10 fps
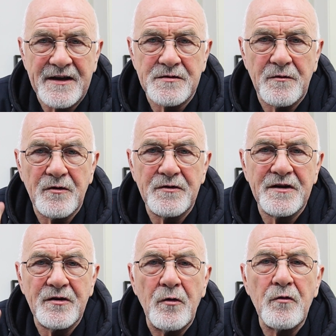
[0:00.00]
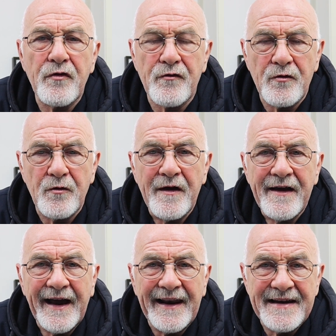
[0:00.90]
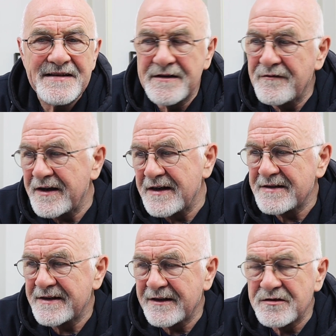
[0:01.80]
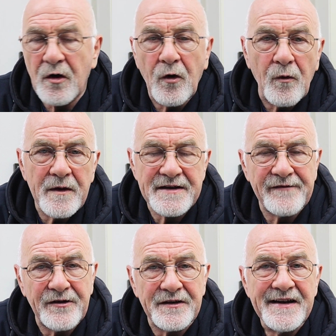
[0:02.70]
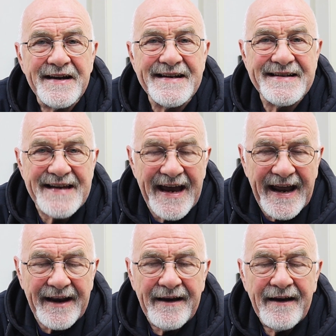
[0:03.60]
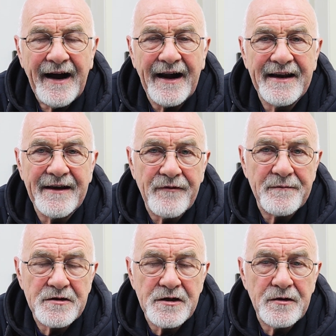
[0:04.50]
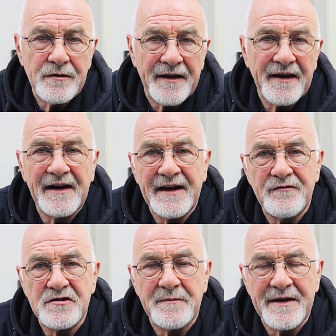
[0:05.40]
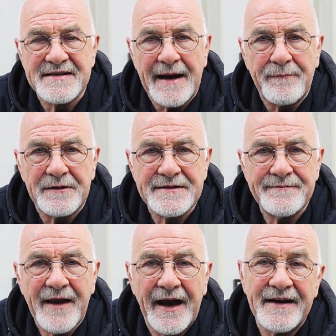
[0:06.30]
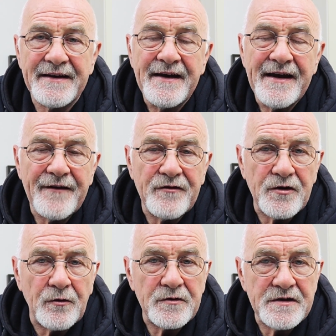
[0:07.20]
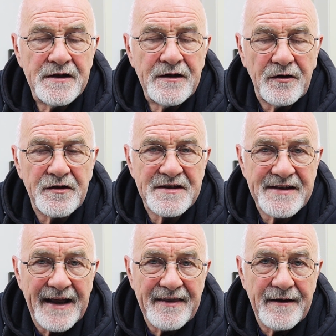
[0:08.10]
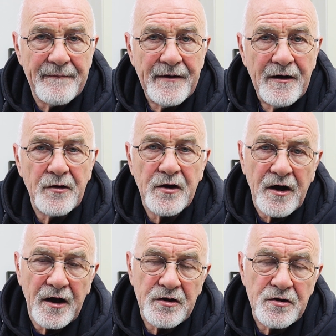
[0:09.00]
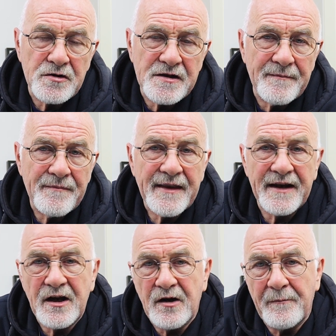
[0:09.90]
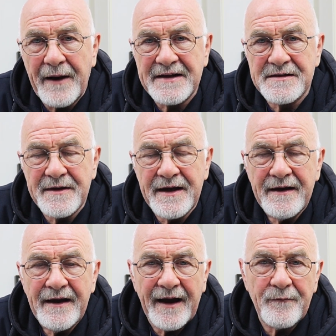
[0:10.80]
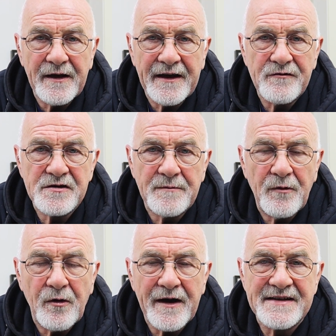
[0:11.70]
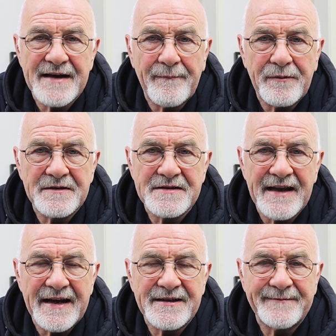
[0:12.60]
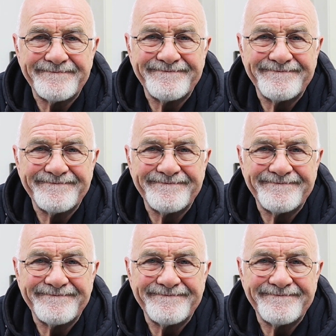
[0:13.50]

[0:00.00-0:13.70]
so we're going to go through a list of these, and as always, I've got 10. I'll give them to you, and then I'll give you some examples. And if you don't understand them or you can't use them, then you come back to me and we'll give you some more examples later.